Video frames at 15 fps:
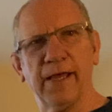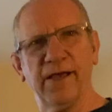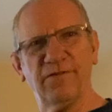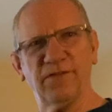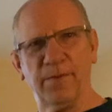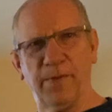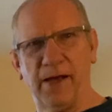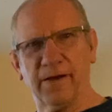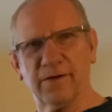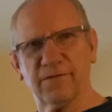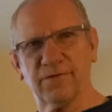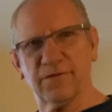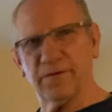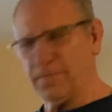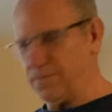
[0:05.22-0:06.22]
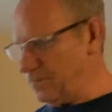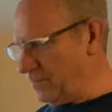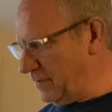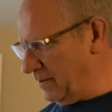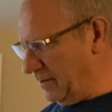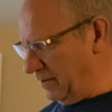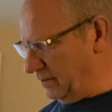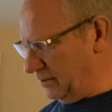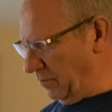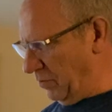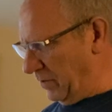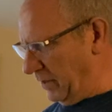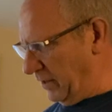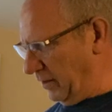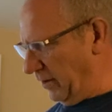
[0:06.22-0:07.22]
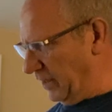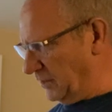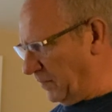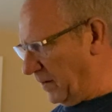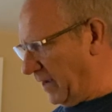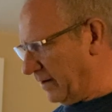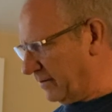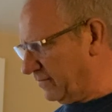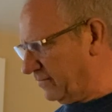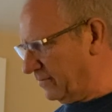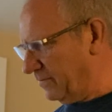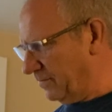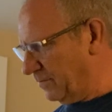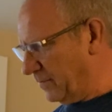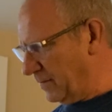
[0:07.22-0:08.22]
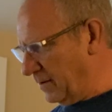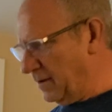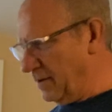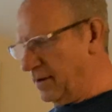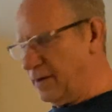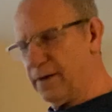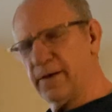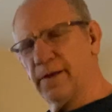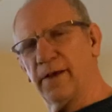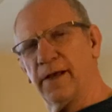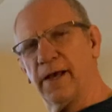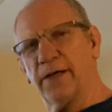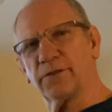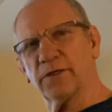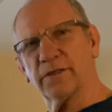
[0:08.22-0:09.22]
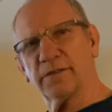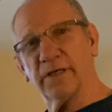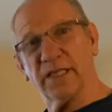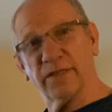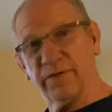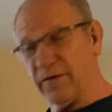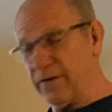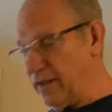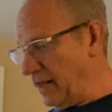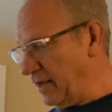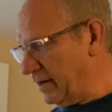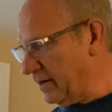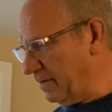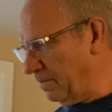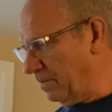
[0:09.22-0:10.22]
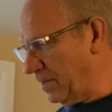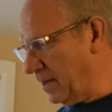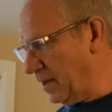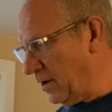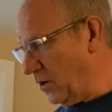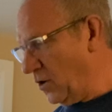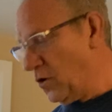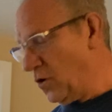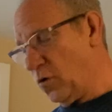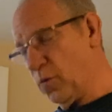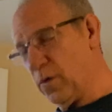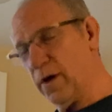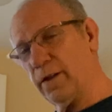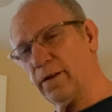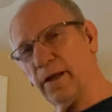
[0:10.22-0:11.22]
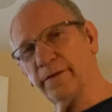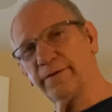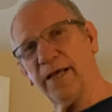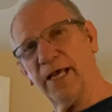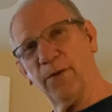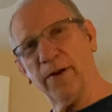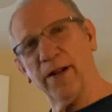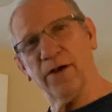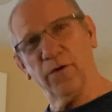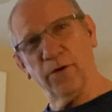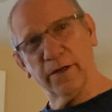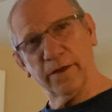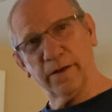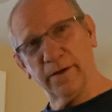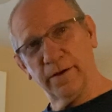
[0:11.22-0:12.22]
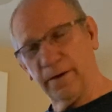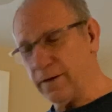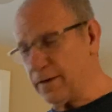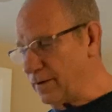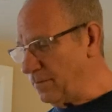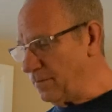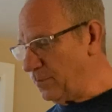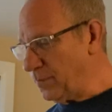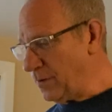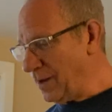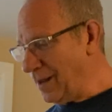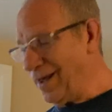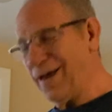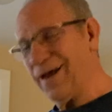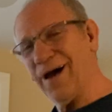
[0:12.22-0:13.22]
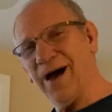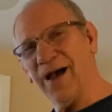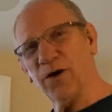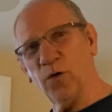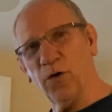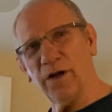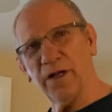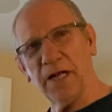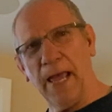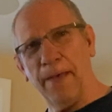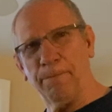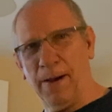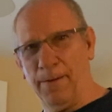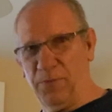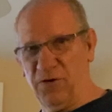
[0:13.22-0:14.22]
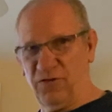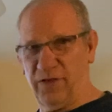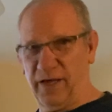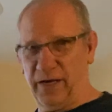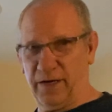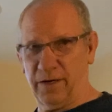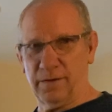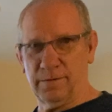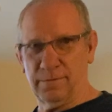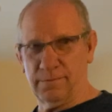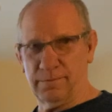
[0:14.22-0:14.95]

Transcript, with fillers: Here's the box. It's a pretty large box. As you can see, it's very light. Well, I'll tell you what I ordered. I ordered a bumper sticker.